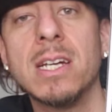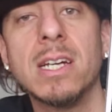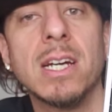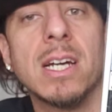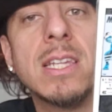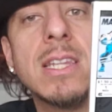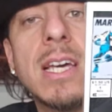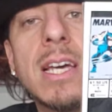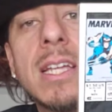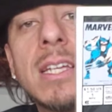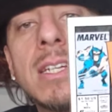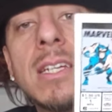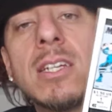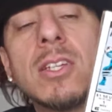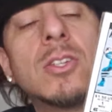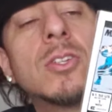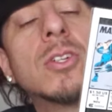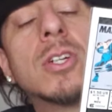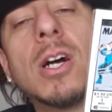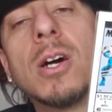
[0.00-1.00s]
and then
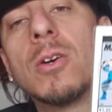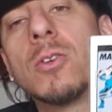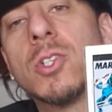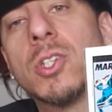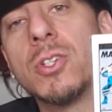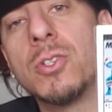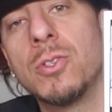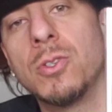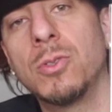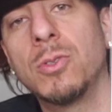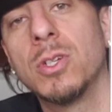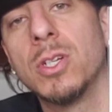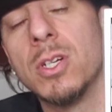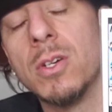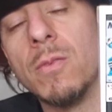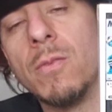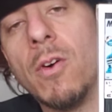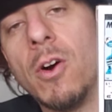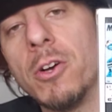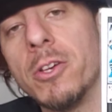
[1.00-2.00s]
you go to
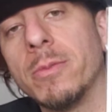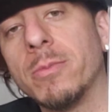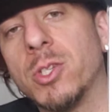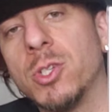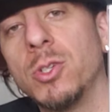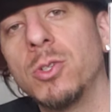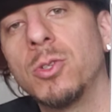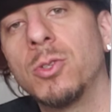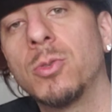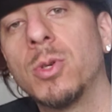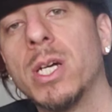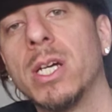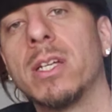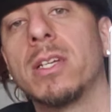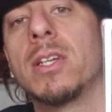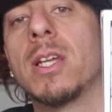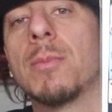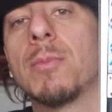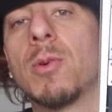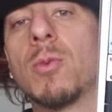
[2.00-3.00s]
volume two,
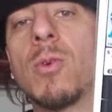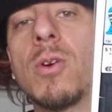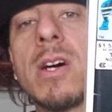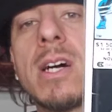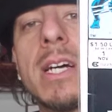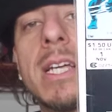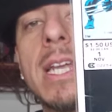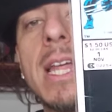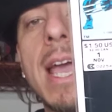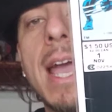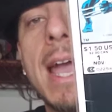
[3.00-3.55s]
number one.